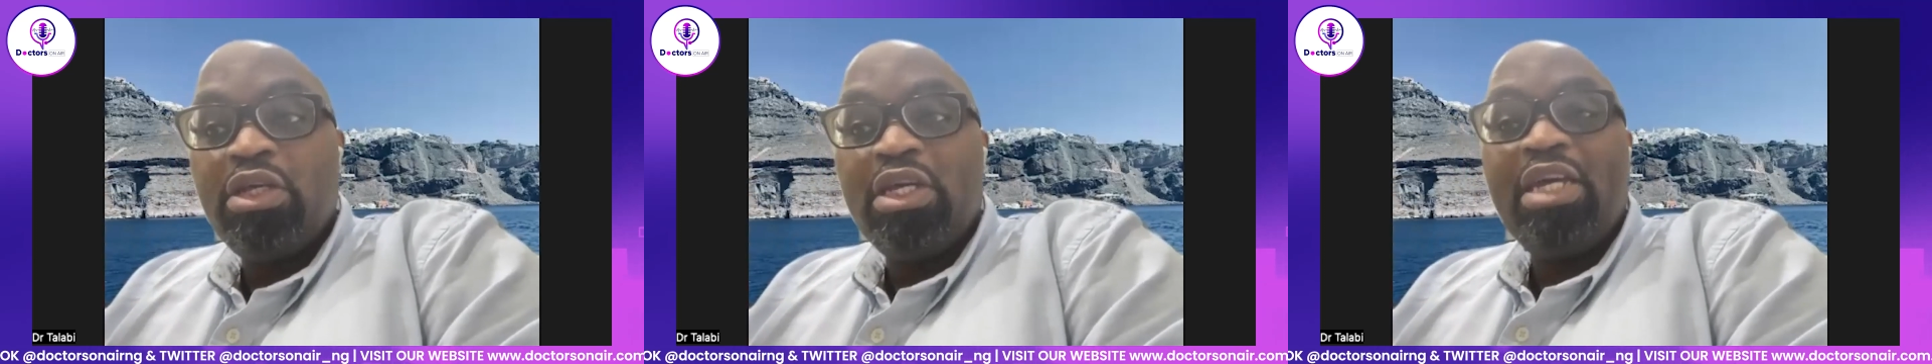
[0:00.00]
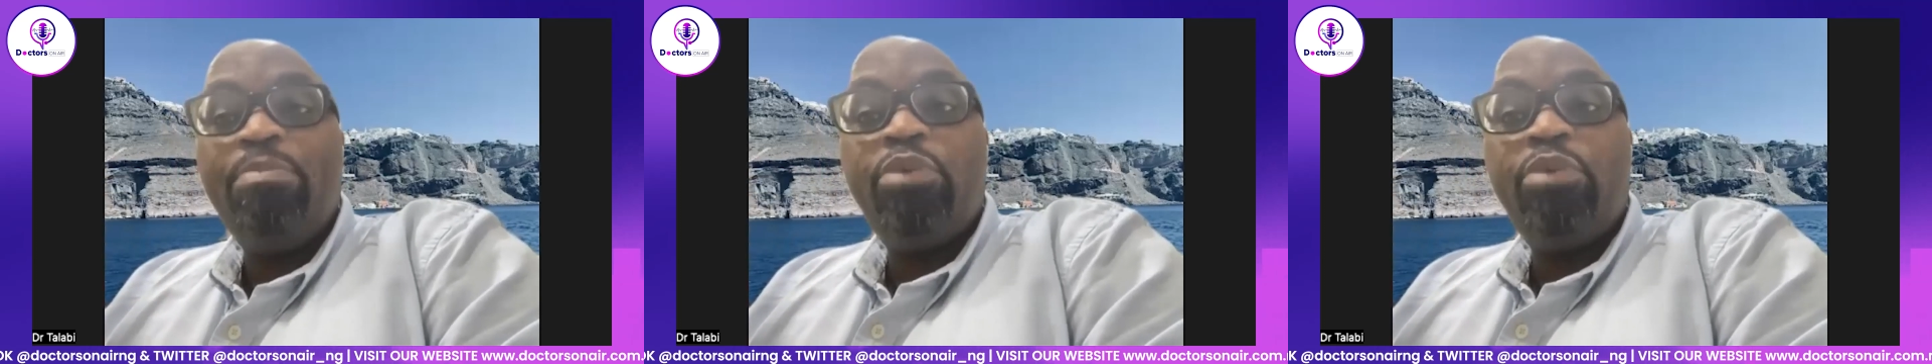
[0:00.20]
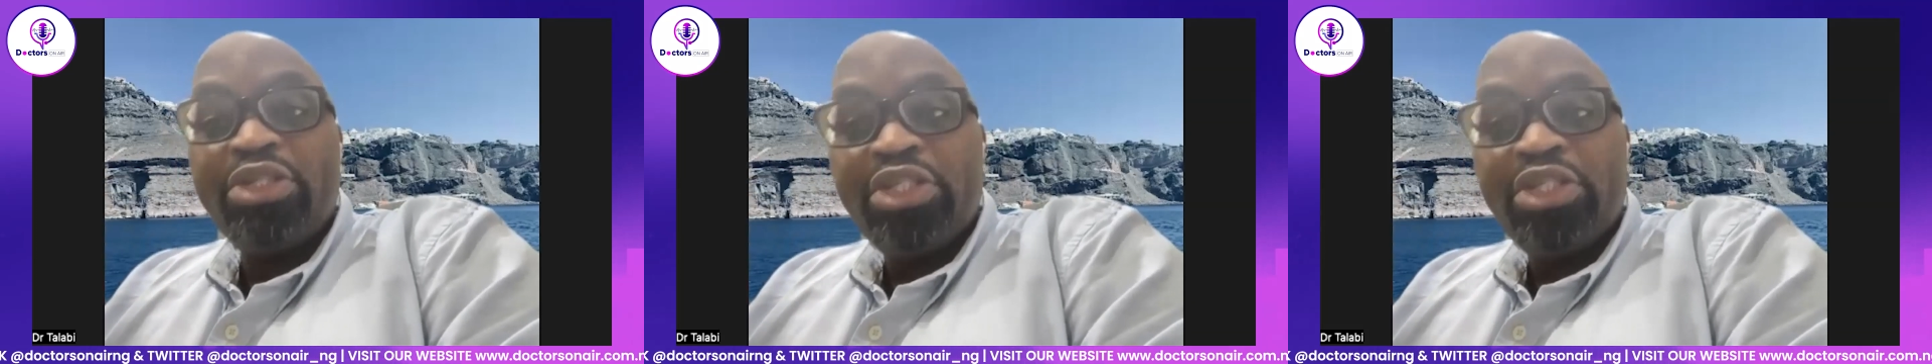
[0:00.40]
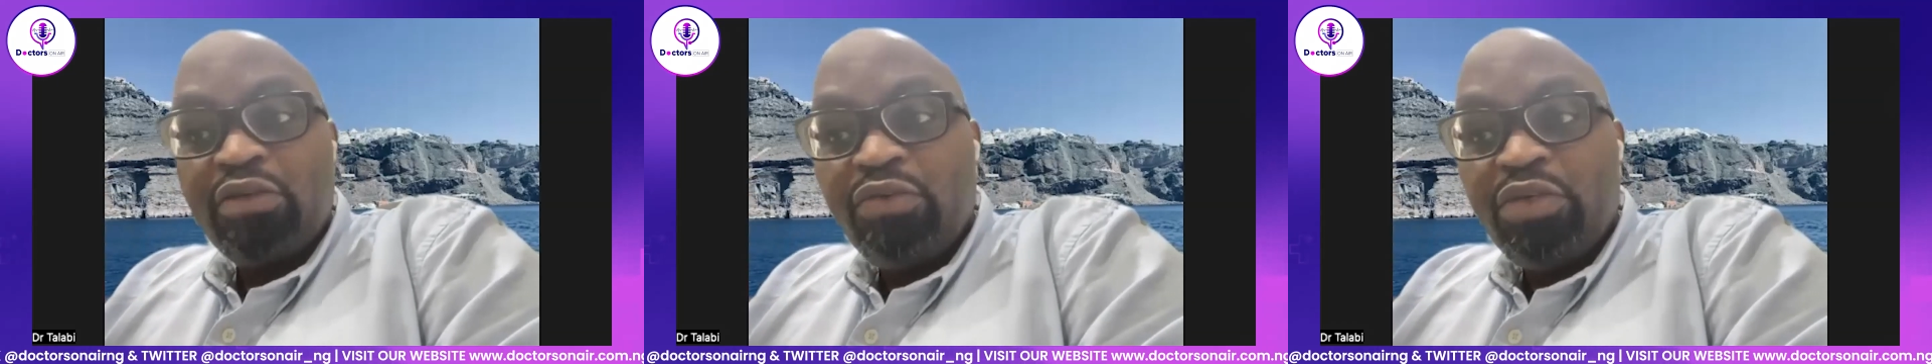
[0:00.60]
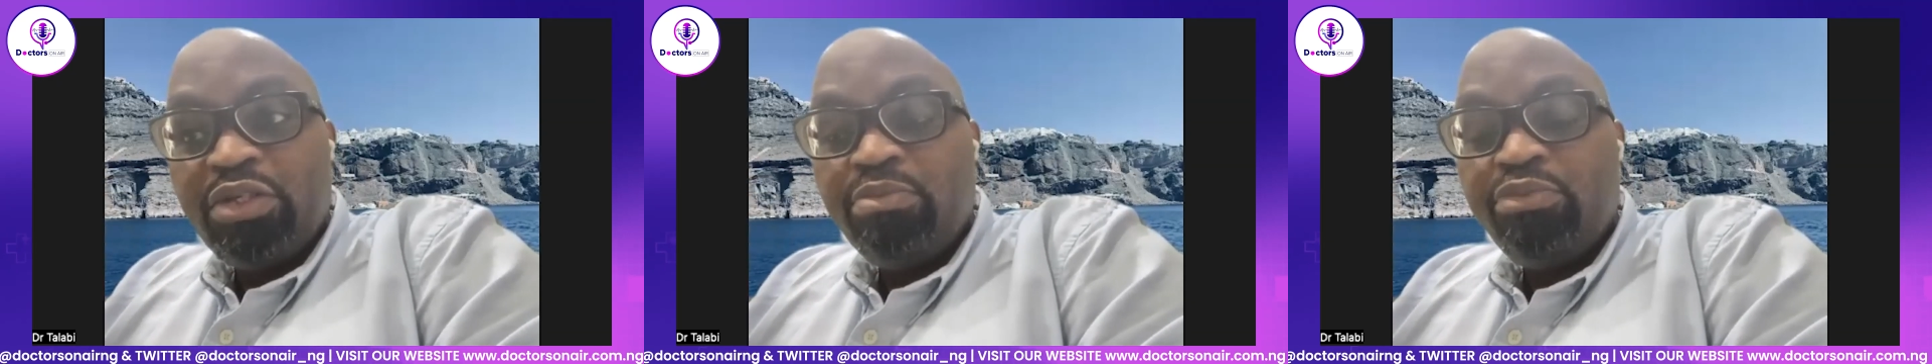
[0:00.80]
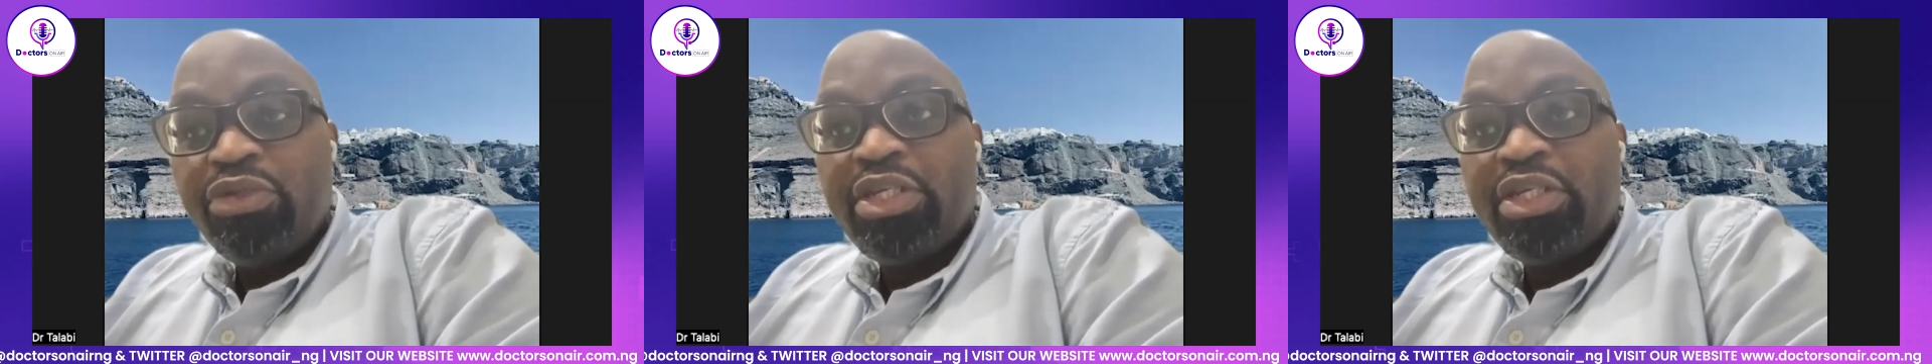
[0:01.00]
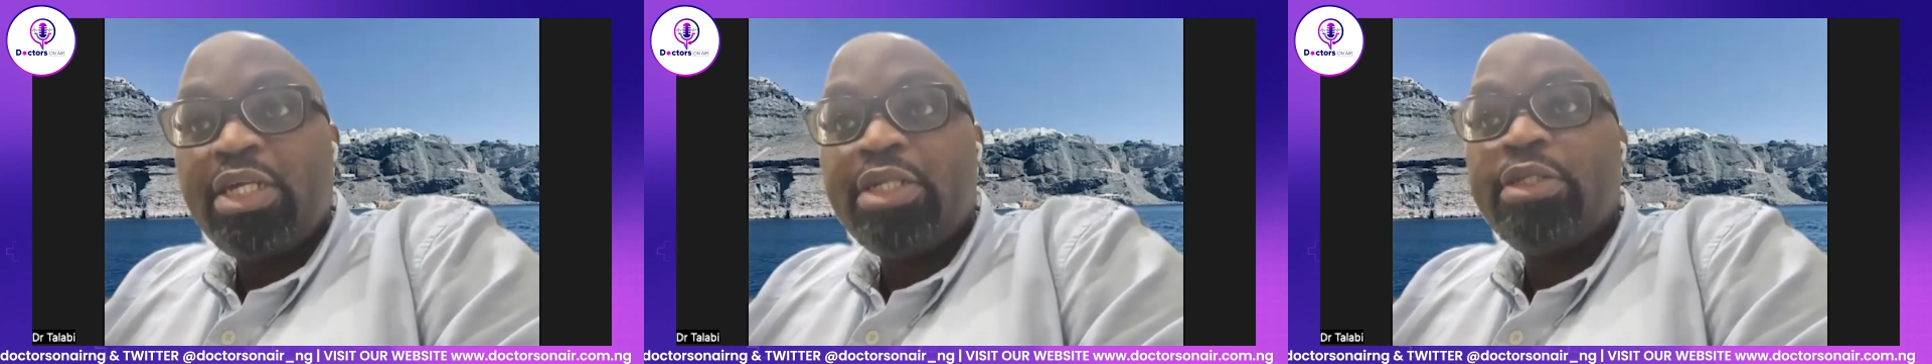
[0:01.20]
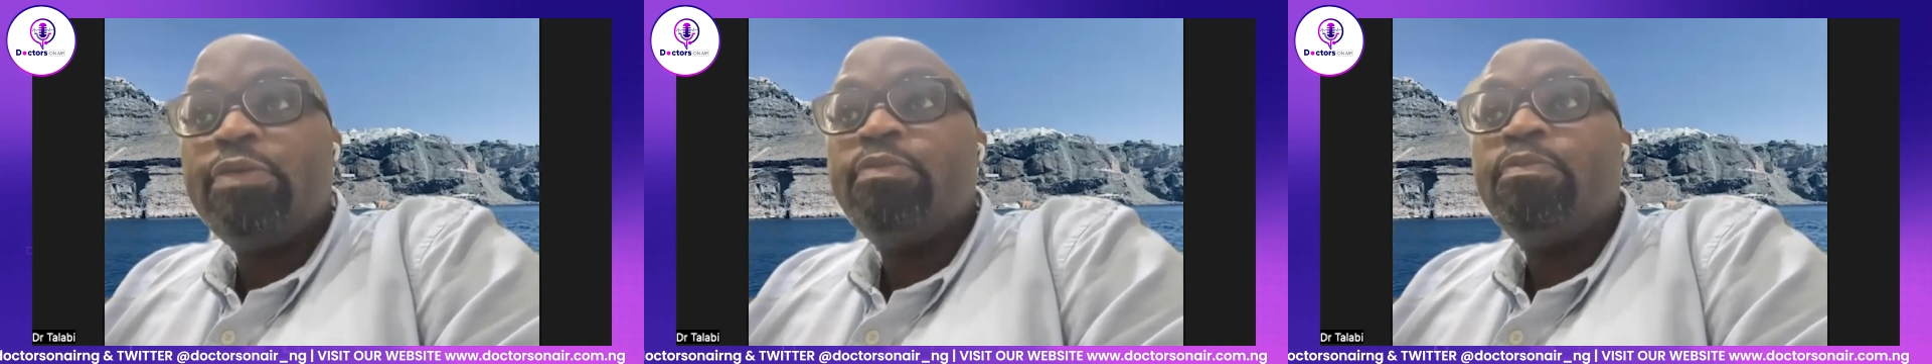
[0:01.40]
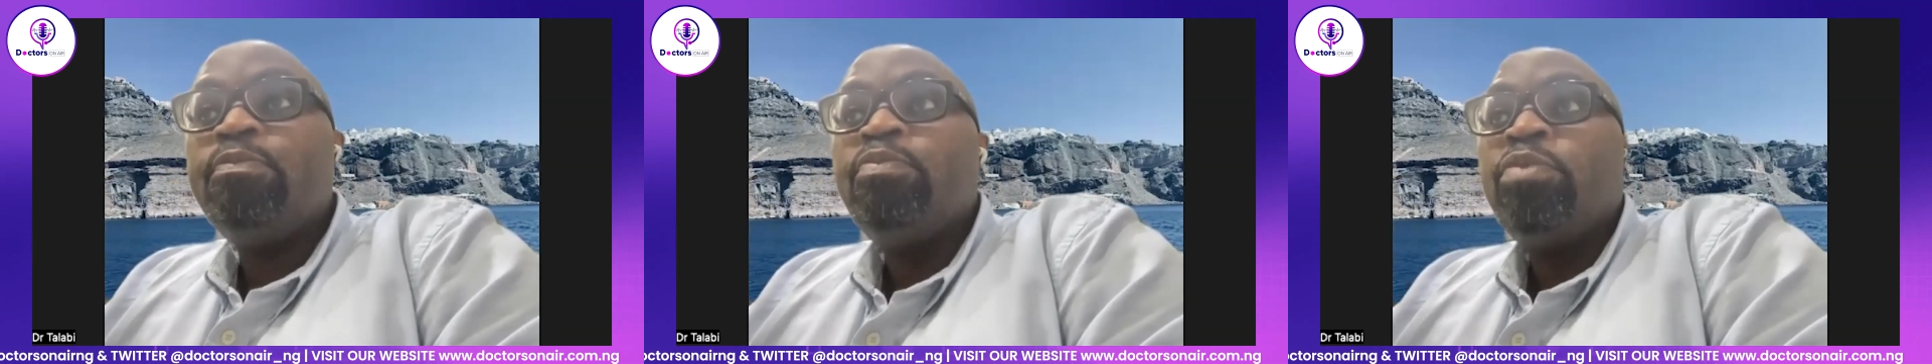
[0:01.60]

the importance of using protection.